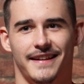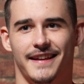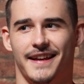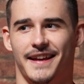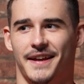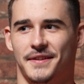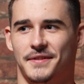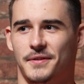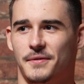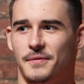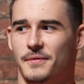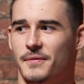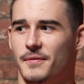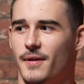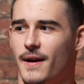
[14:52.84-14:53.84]
Yeah.
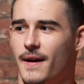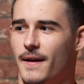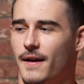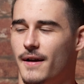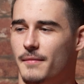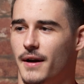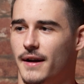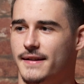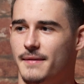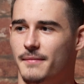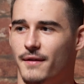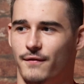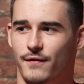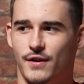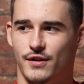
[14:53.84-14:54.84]
So I
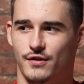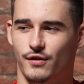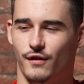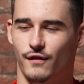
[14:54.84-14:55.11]
did my first